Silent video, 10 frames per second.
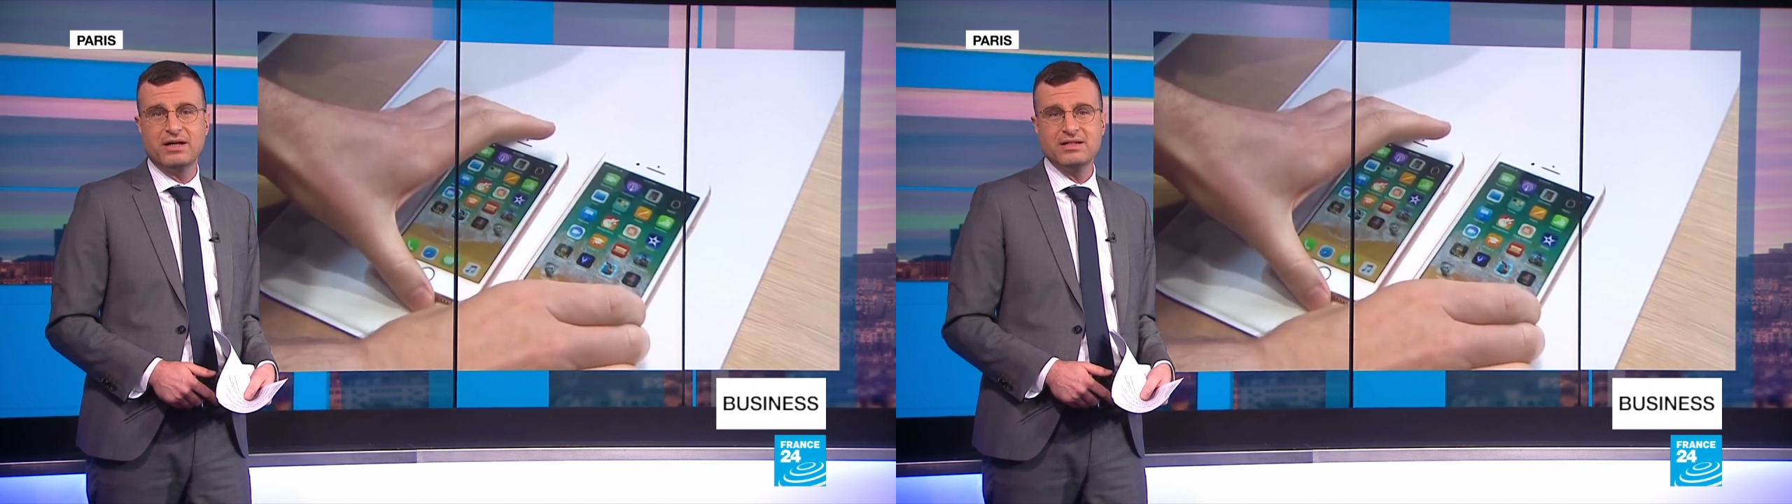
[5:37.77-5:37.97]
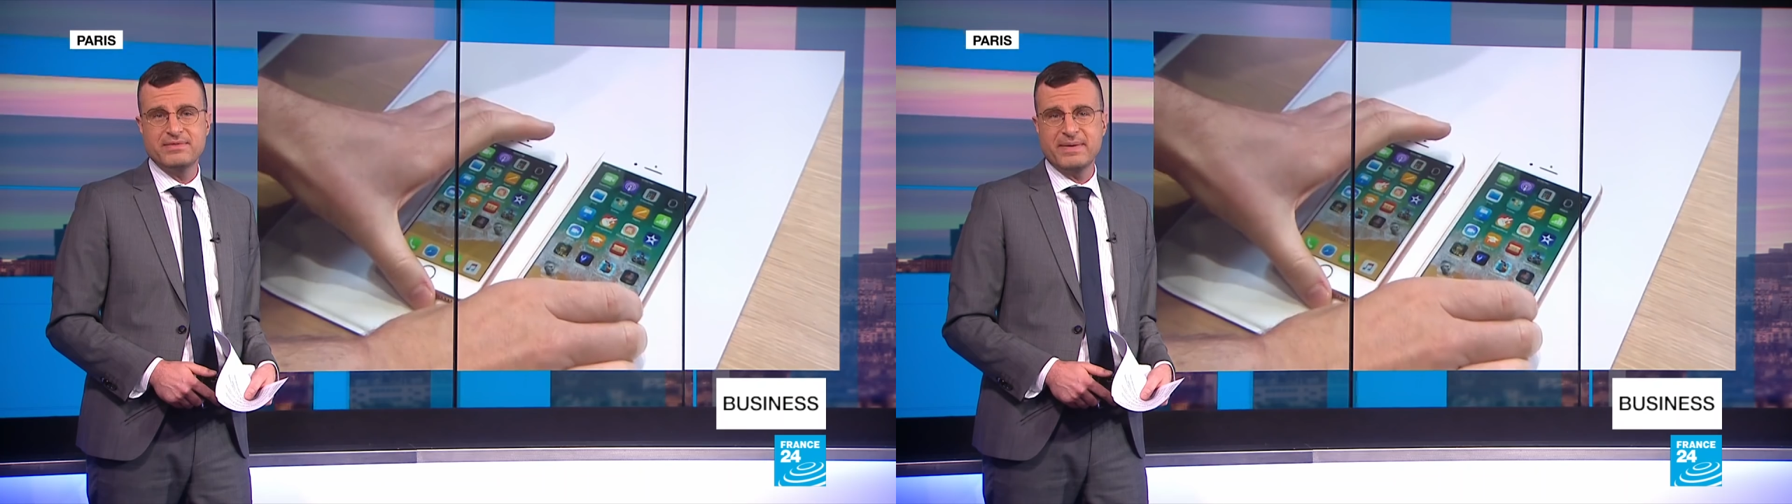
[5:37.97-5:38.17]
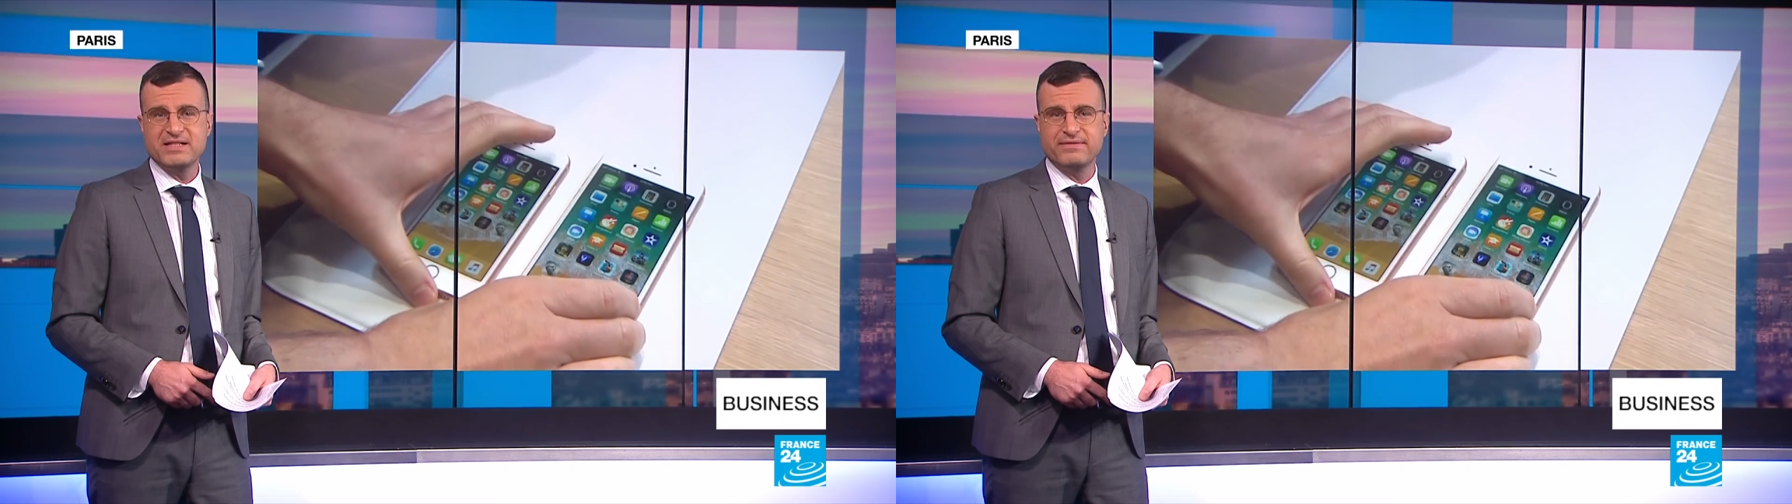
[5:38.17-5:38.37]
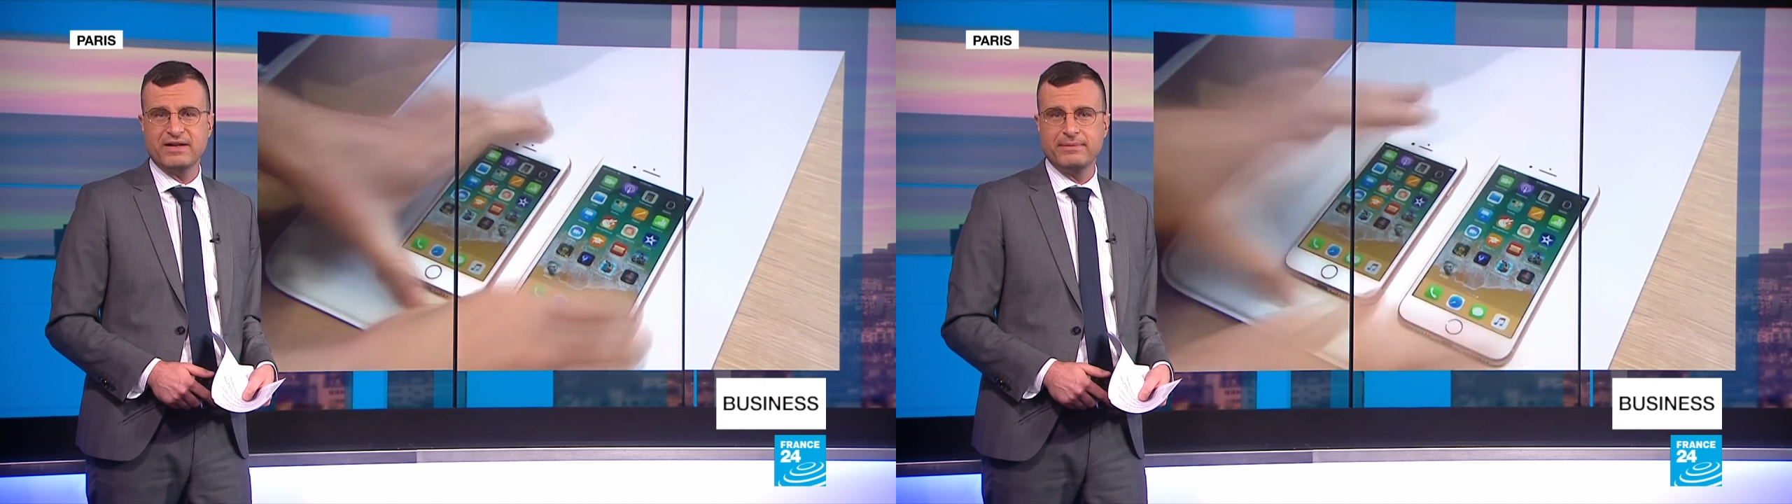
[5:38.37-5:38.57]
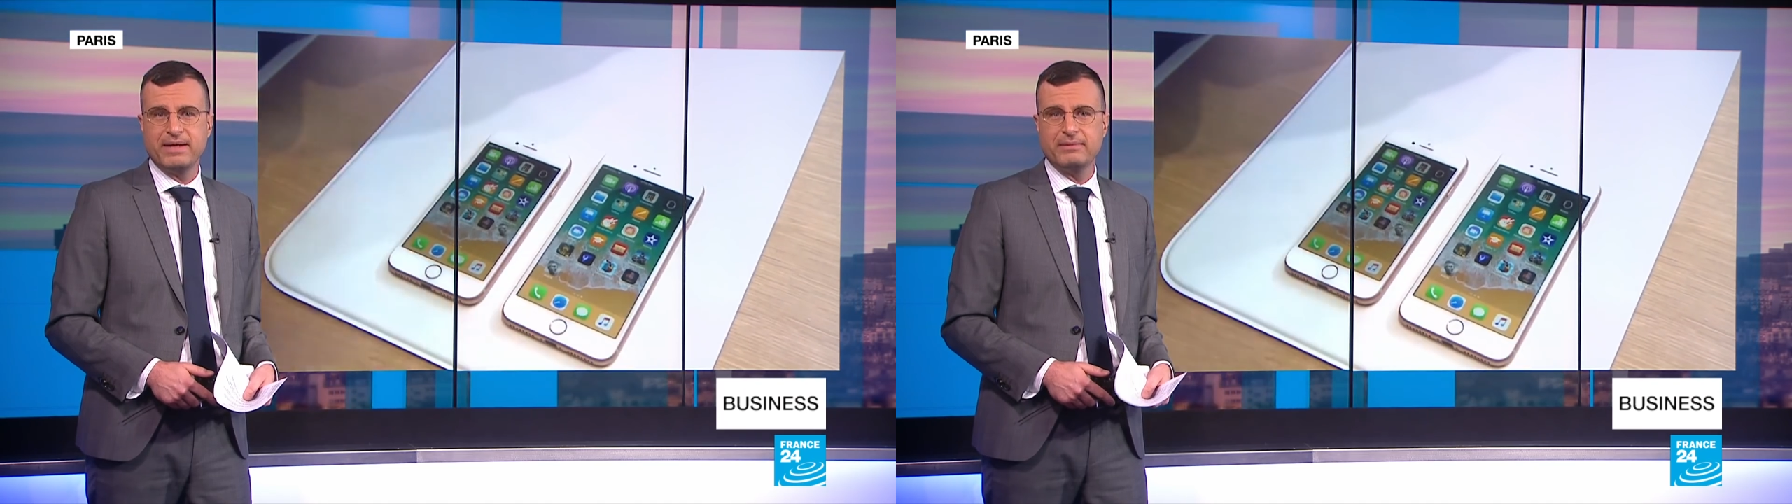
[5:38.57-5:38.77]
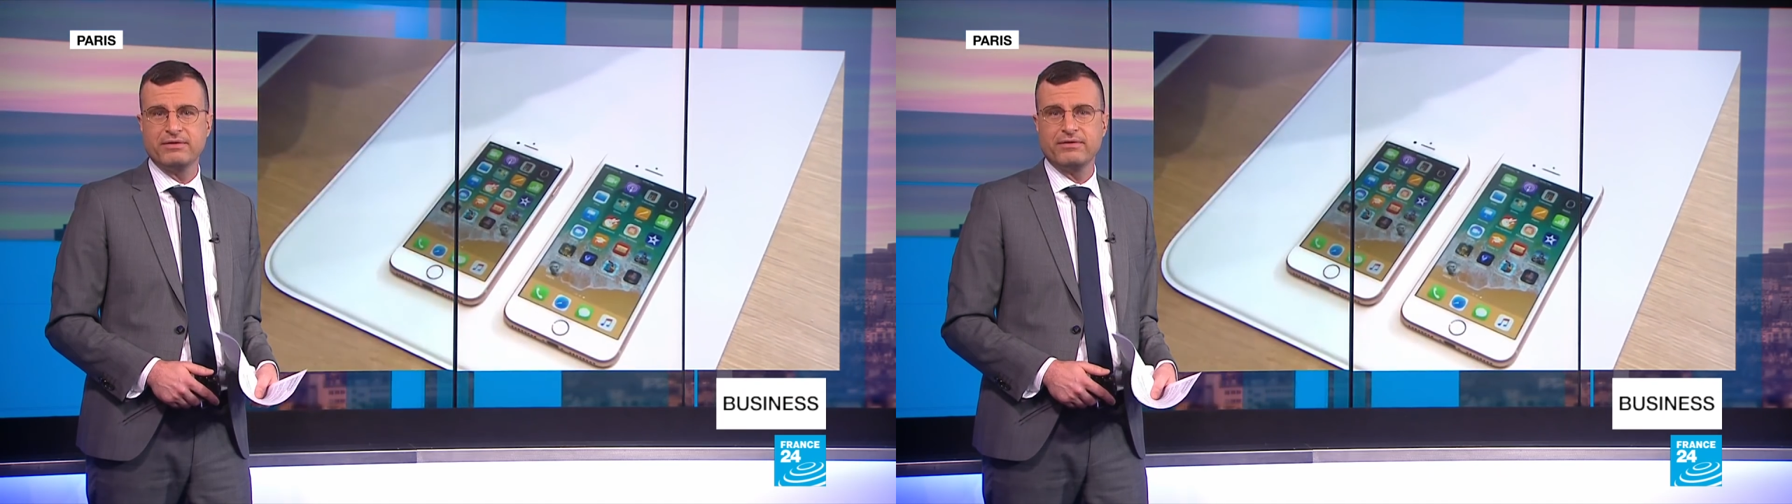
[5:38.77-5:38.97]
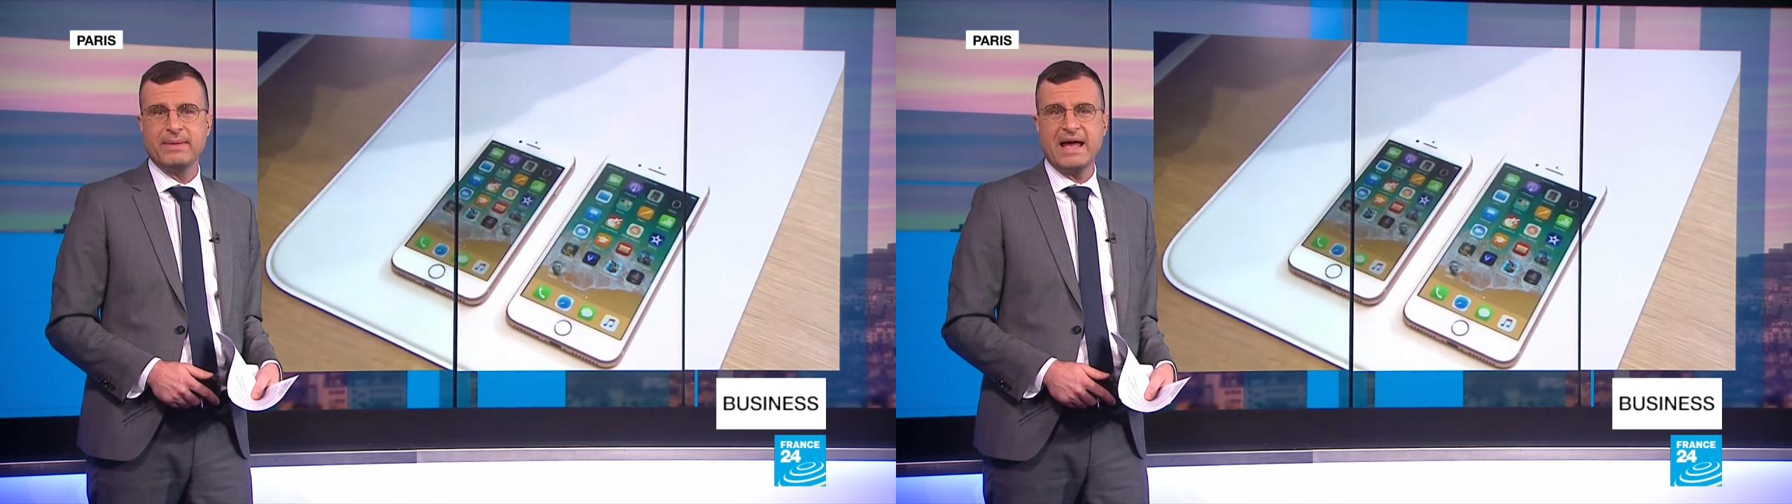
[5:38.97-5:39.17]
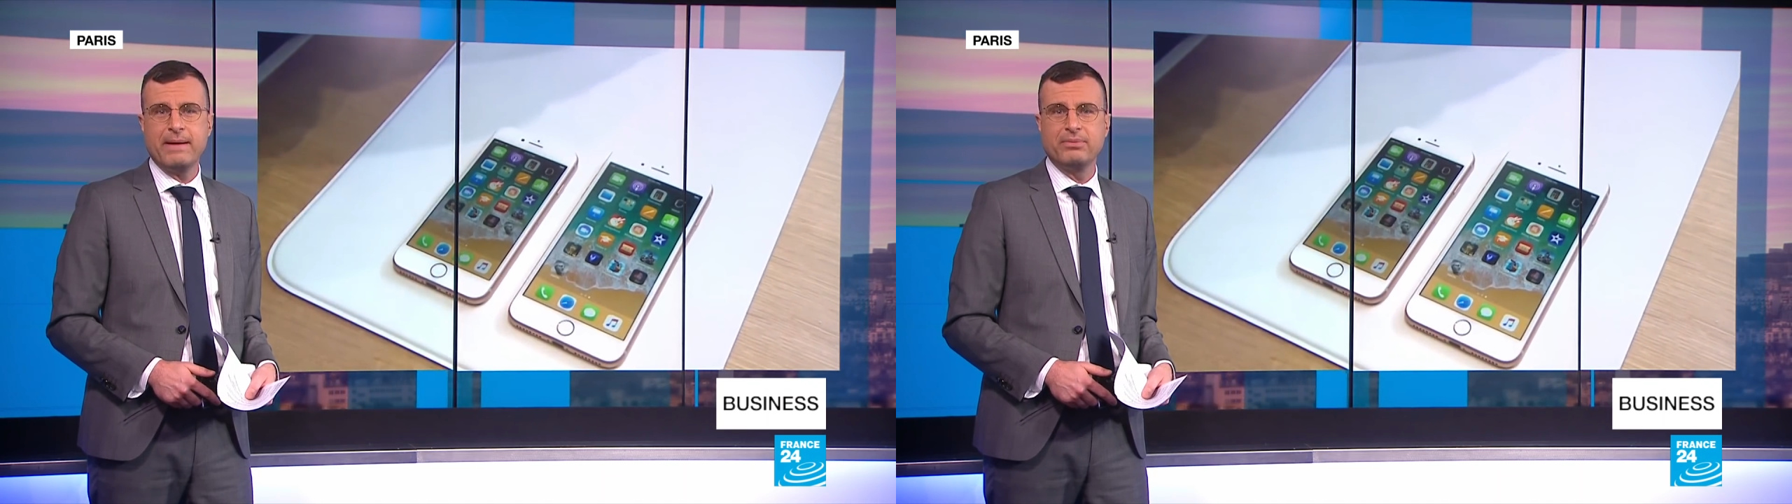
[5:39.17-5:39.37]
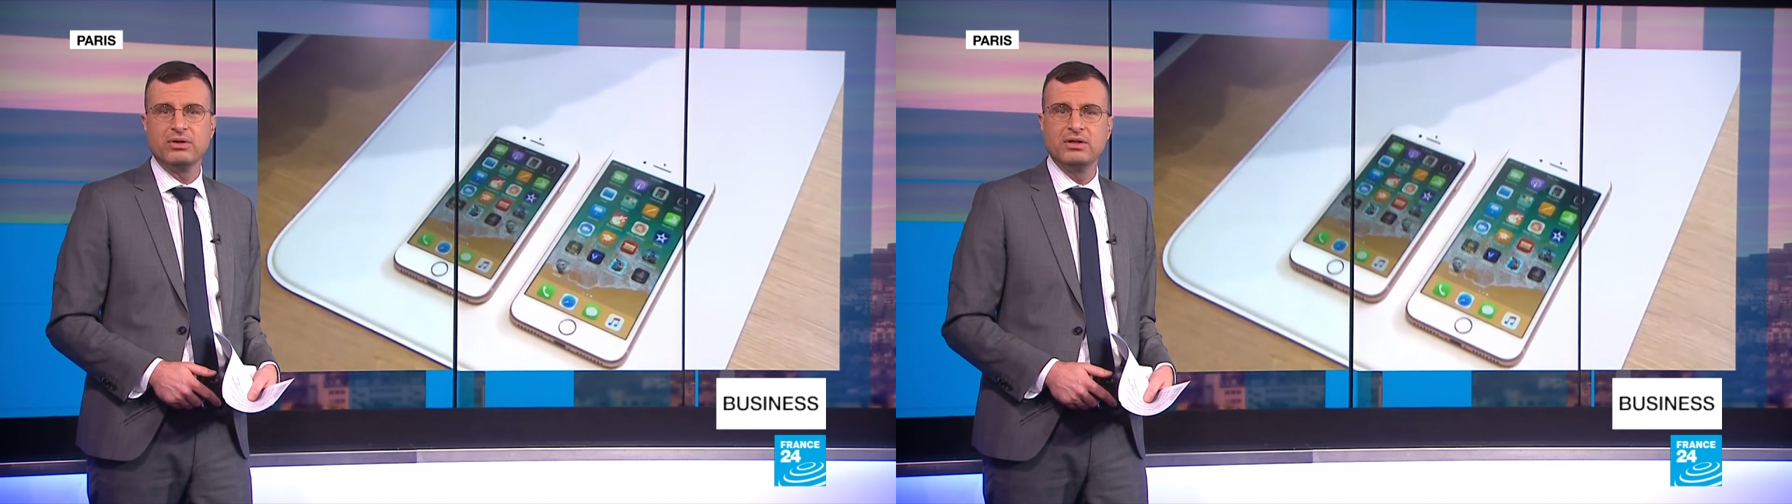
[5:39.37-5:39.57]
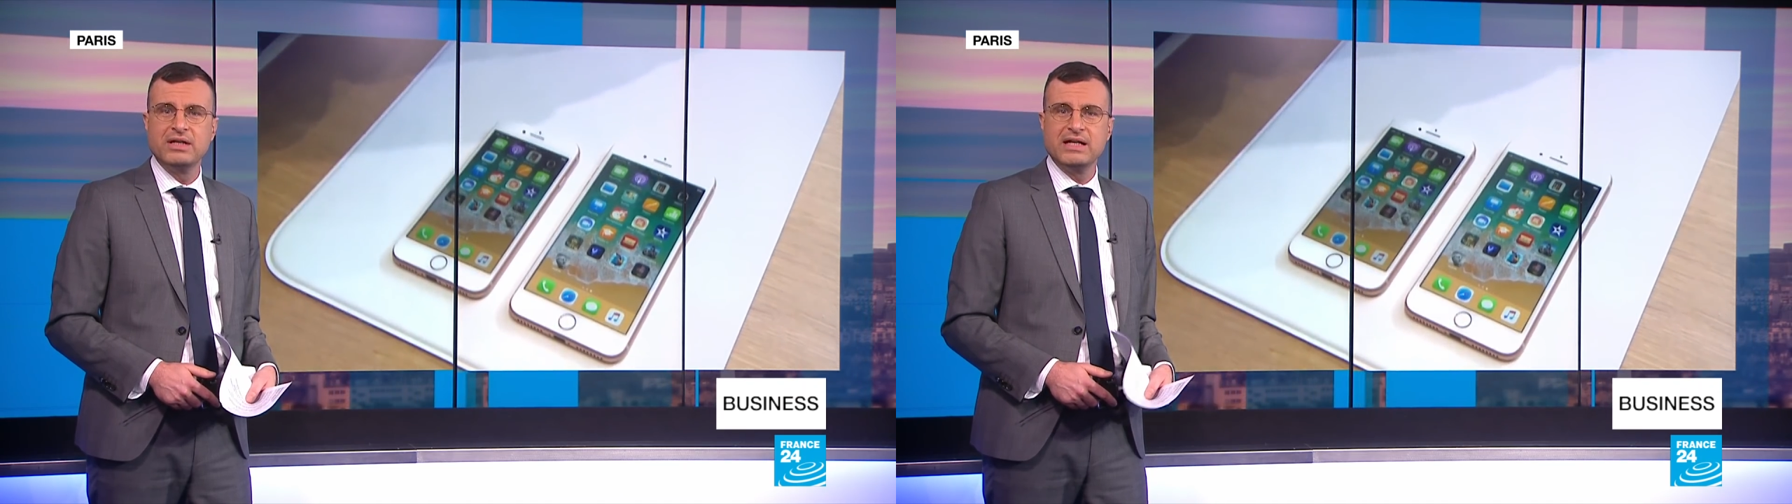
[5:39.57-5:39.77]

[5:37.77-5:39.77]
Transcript: unspecified payment from Apple,